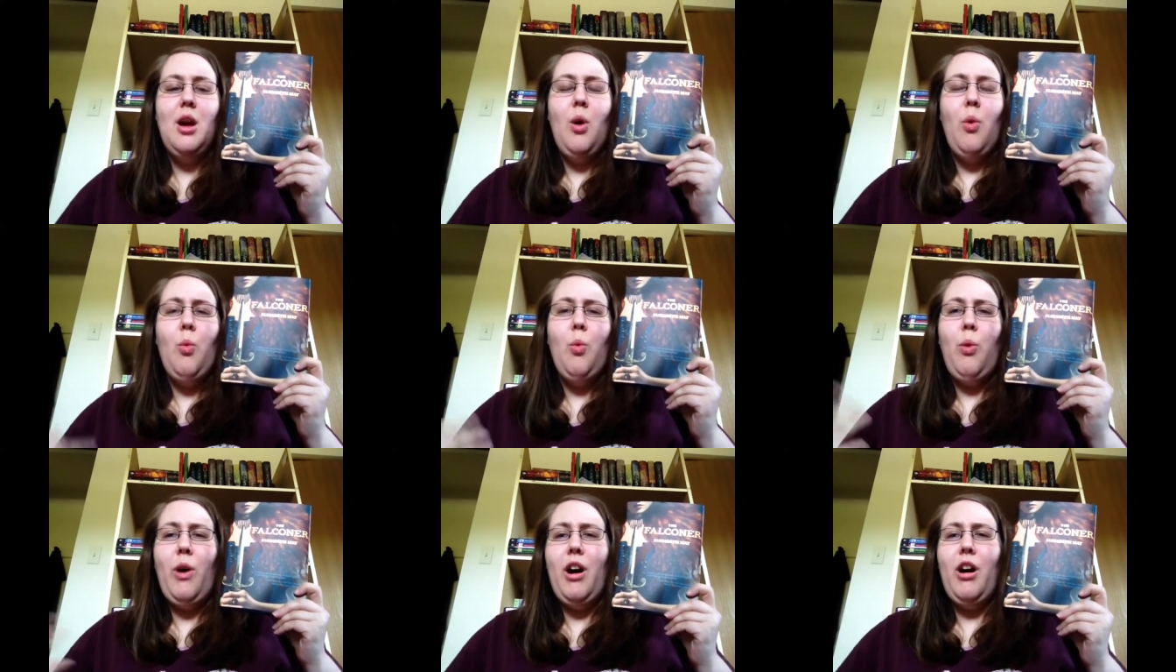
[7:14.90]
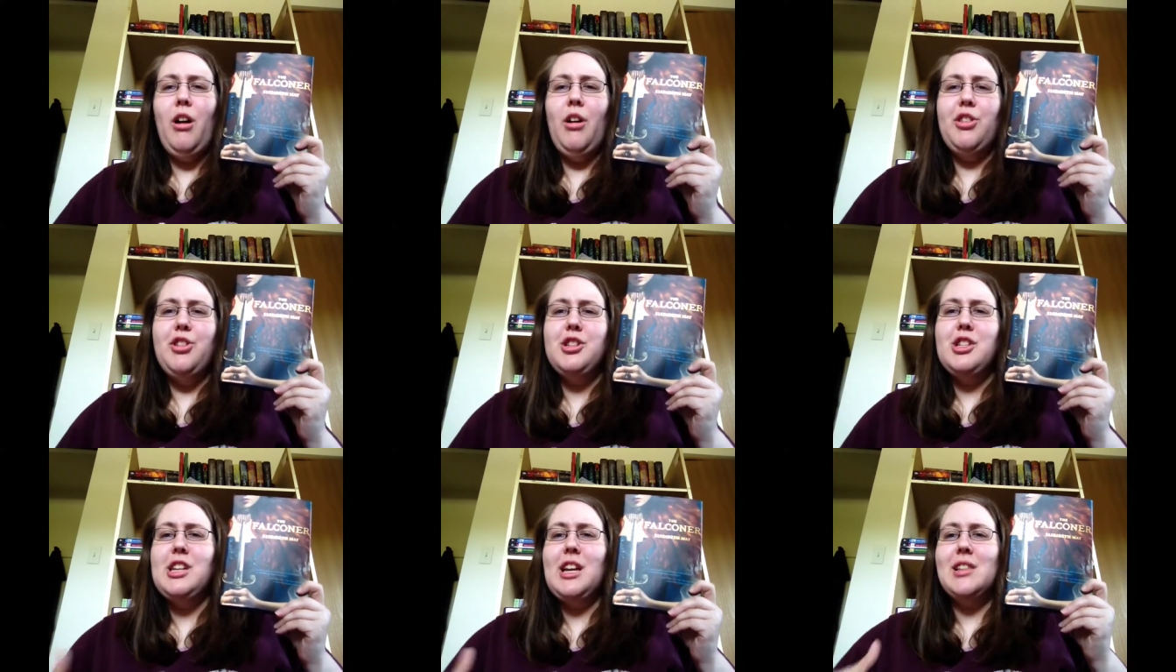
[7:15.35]

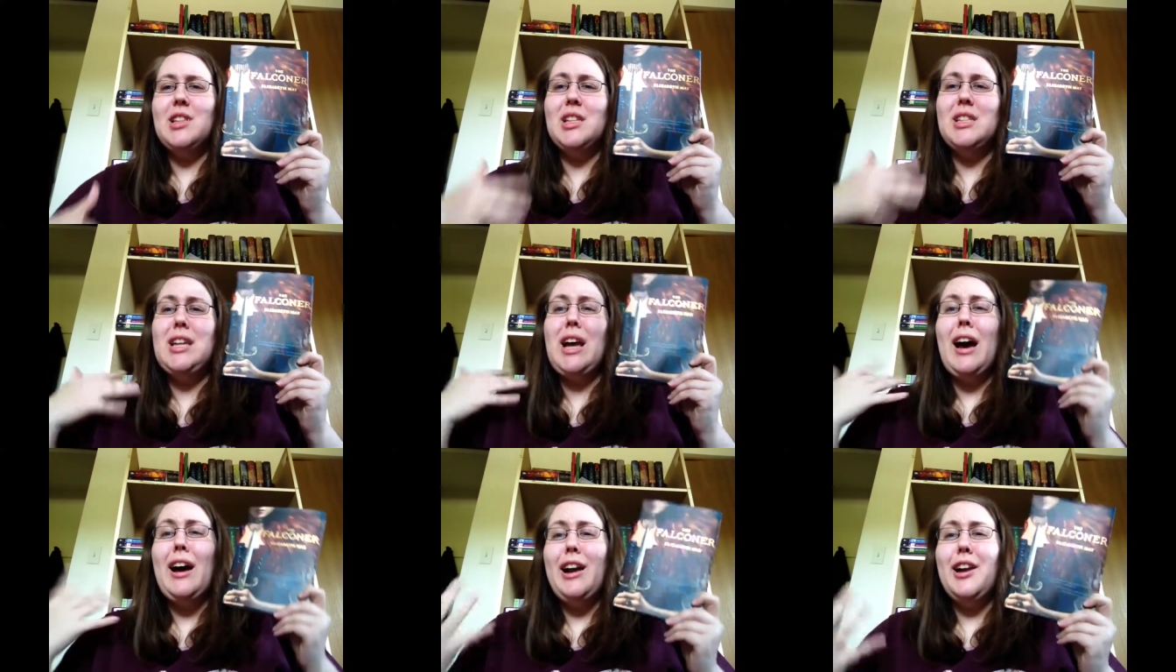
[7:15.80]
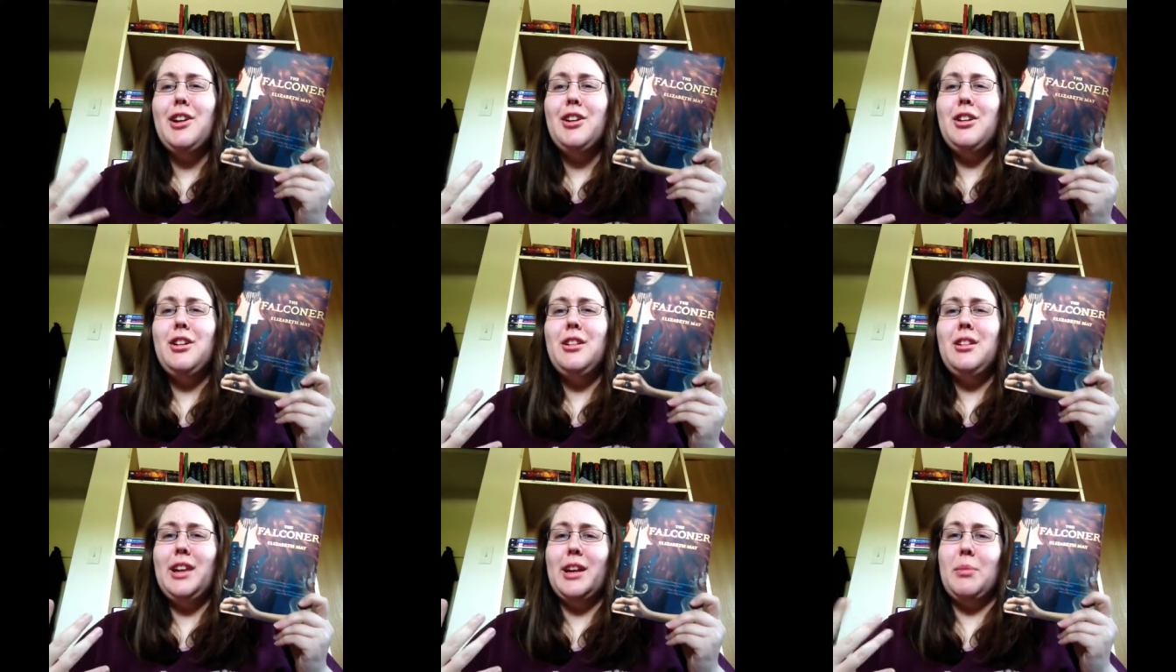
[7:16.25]
wealth, she has a
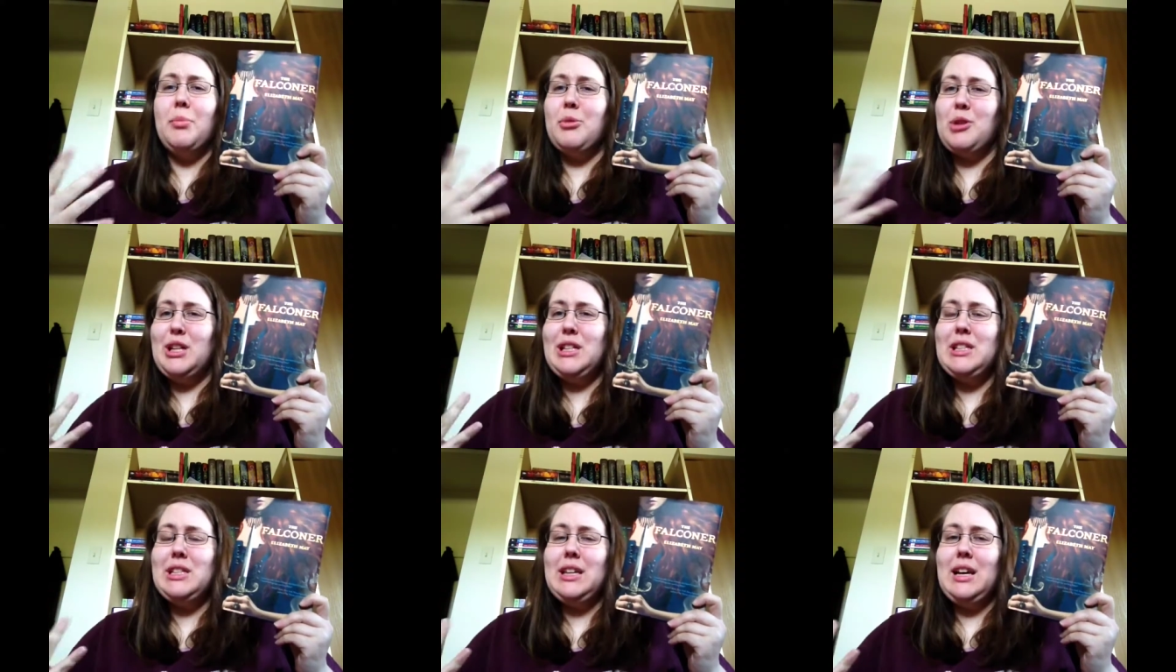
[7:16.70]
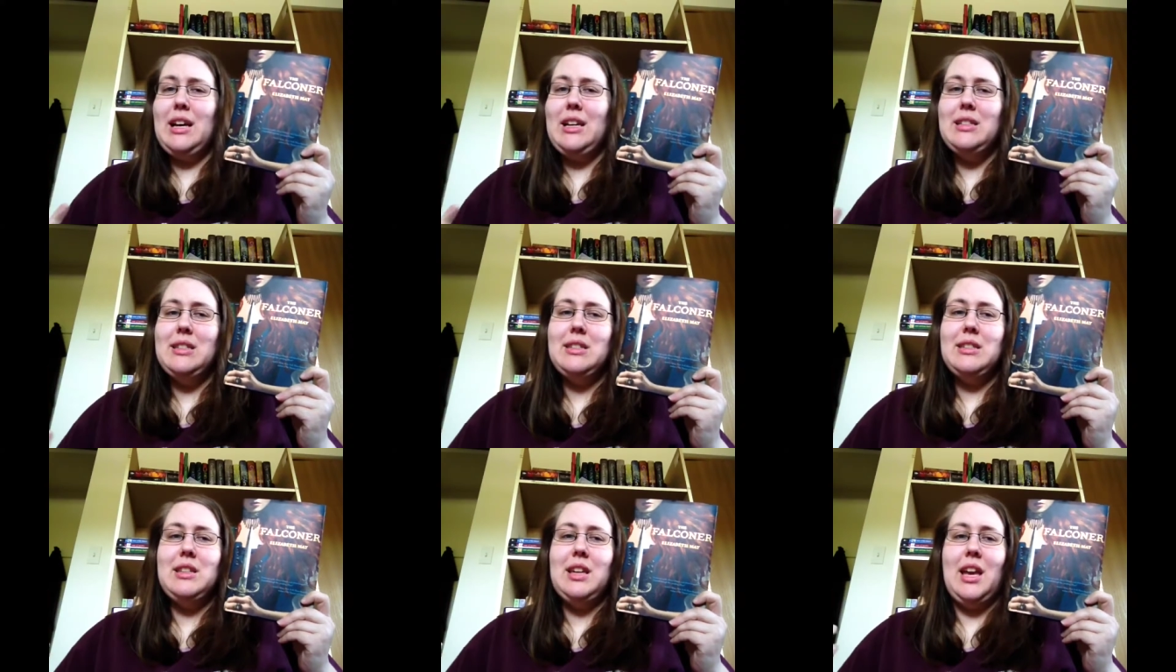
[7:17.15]
title, like a
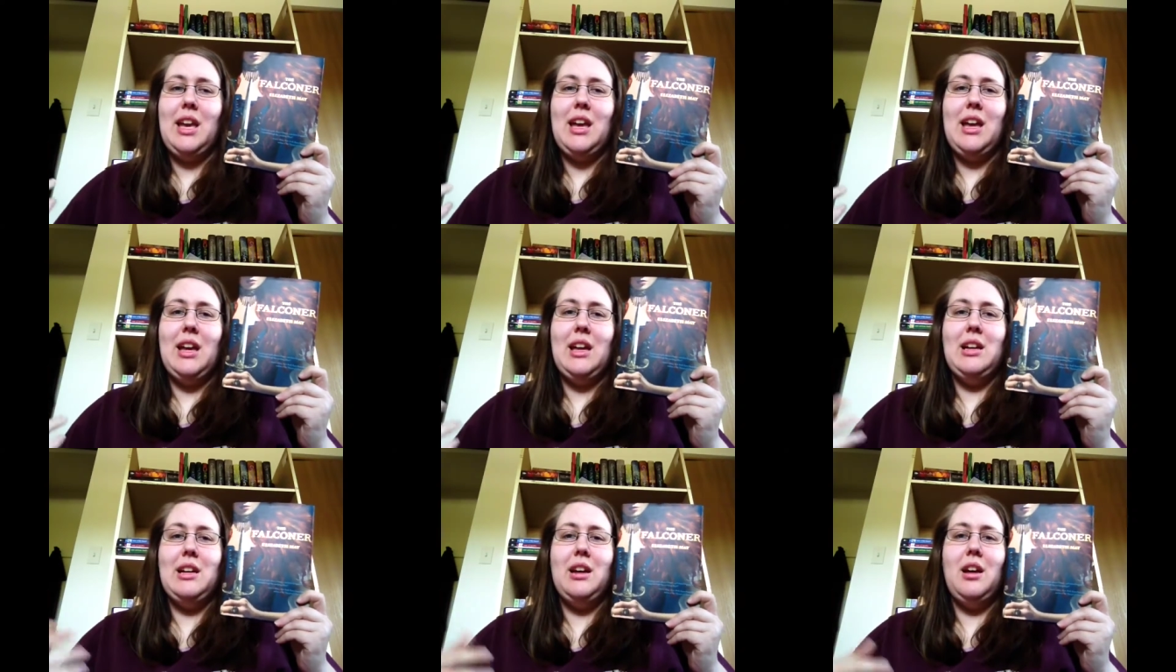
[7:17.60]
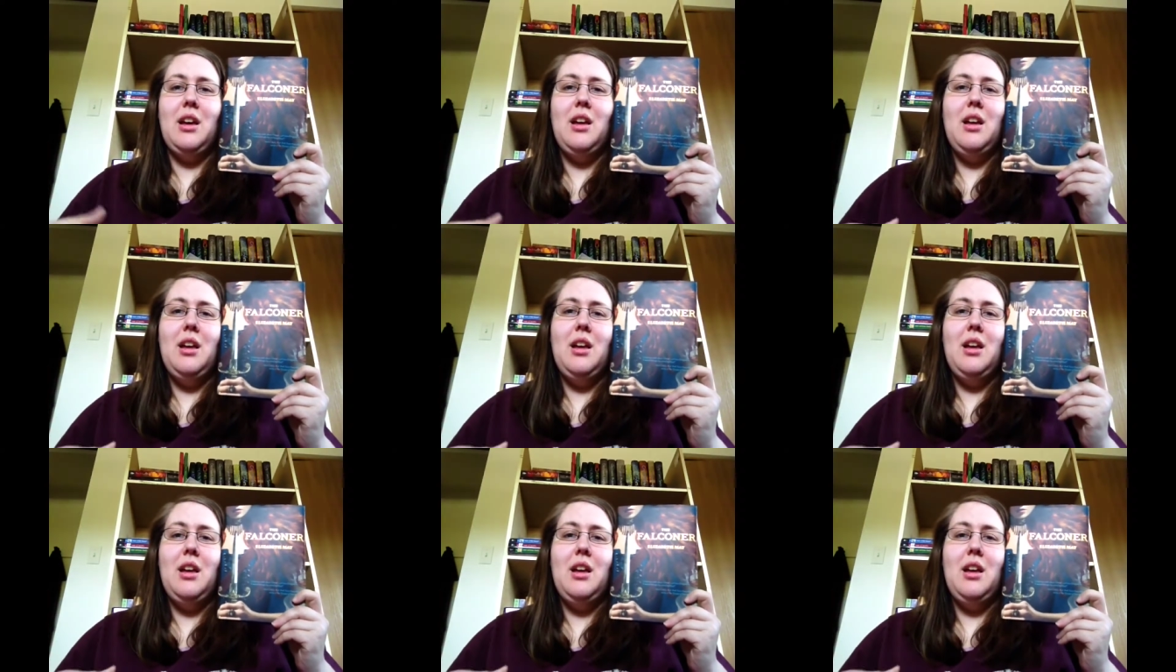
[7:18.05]
princess, and